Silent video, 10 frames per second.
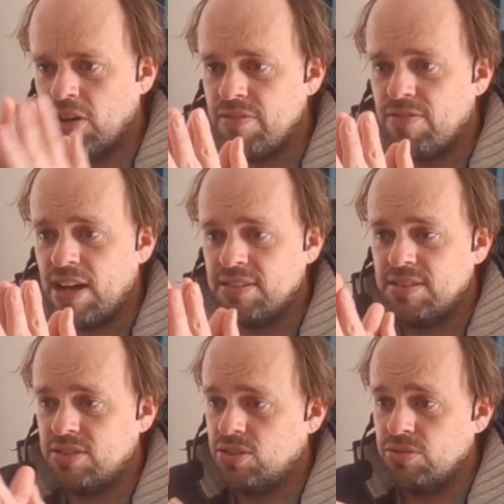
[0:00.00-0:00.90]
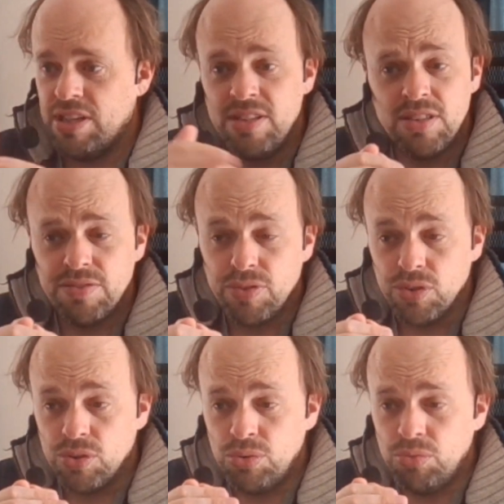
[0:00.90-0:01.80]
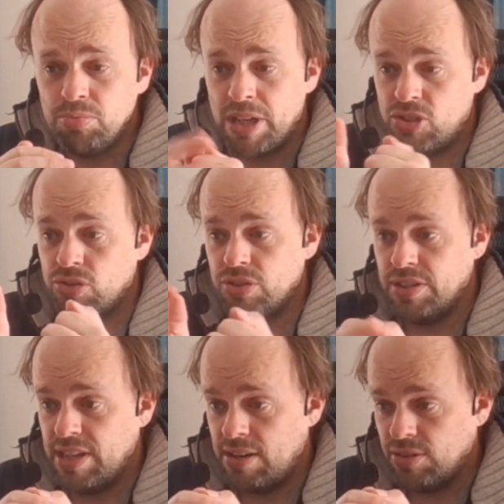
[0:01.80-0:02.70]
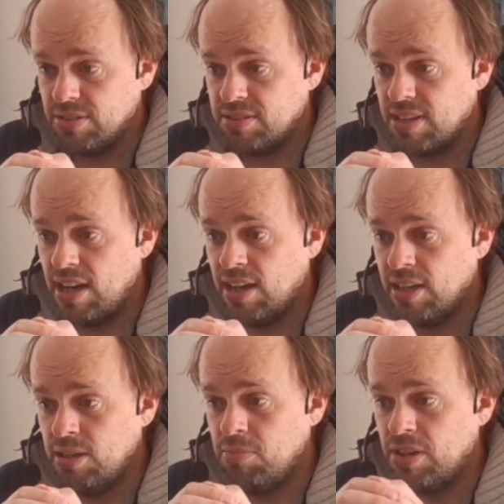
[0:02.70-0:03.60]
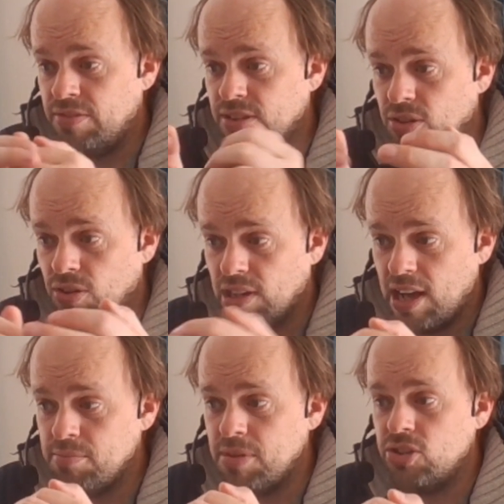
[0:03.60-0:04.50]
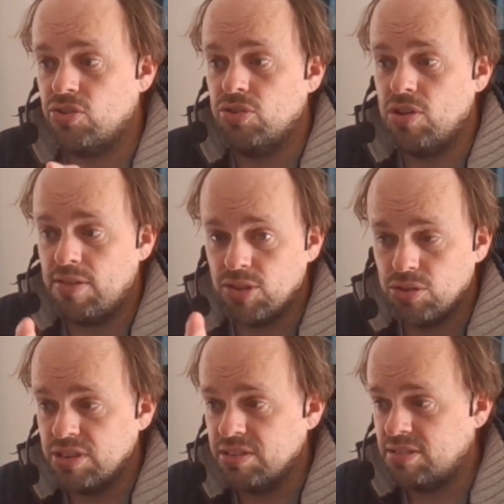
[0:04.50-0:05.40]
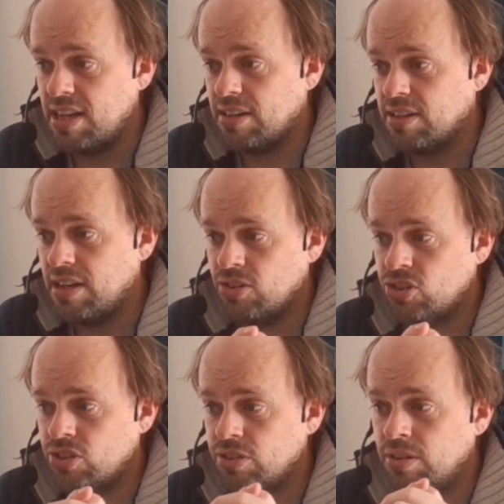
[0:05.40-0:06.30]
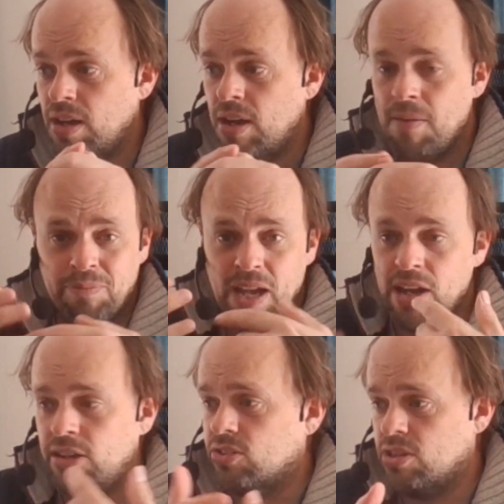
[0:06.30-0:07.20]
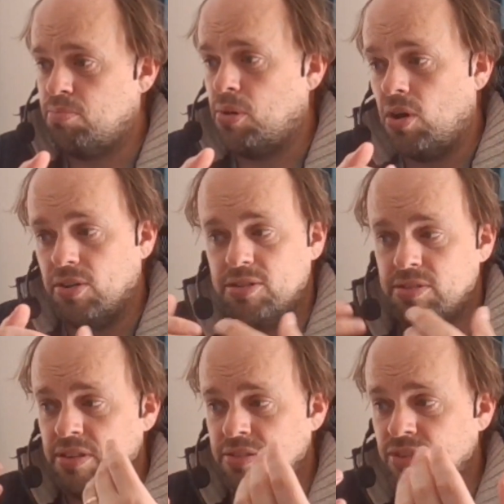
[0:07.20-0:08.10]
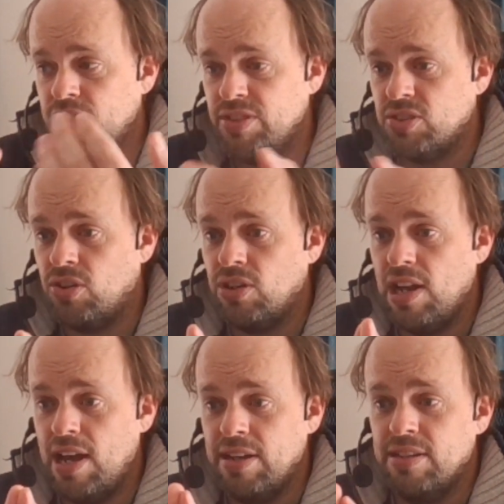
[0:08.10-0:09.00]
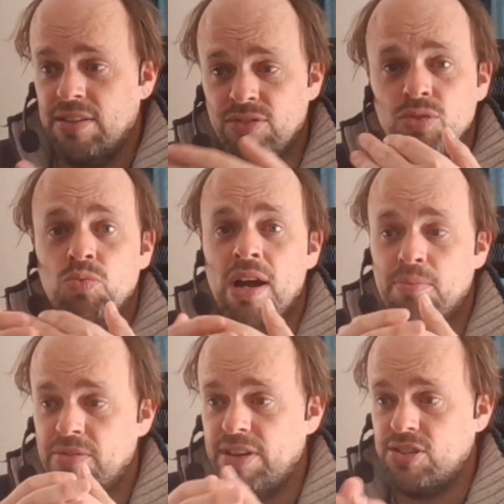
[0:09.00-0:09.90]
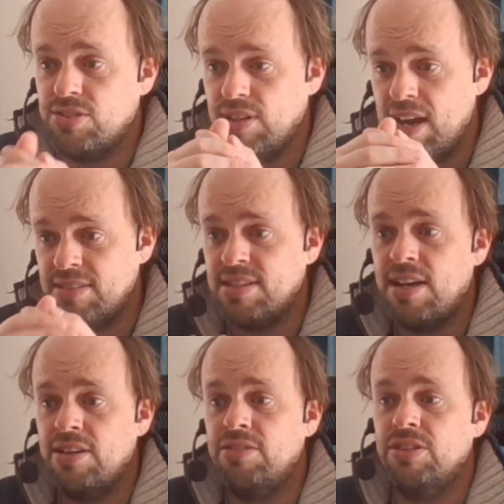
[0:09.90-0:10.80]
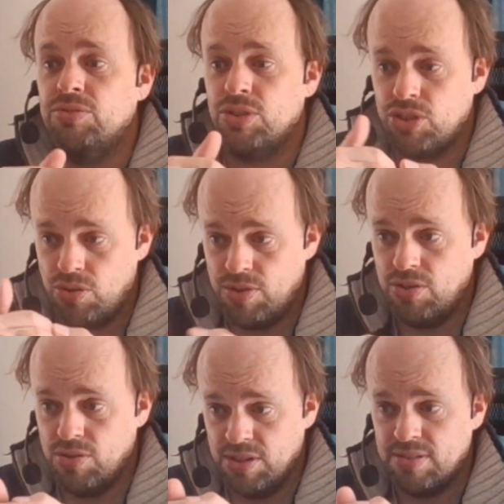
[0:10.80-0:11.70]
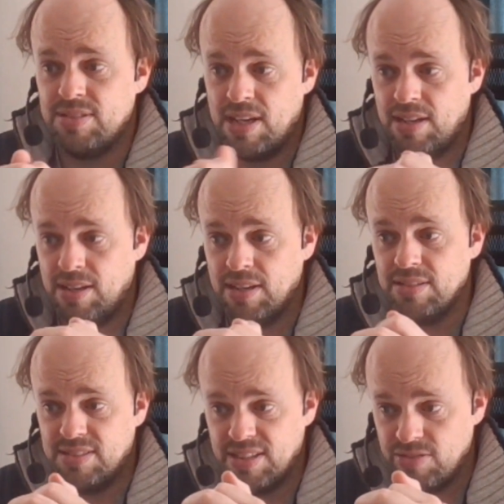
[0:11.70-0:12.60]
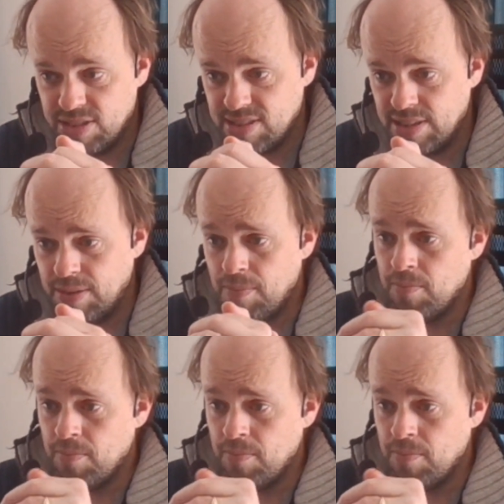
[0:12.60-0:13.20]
invited to interview, make sure you're there on time. If it's online, make sure you have a good internet connection. And look the part, even if it's online. If you wear professional attire, it will show that you are taking it seriously.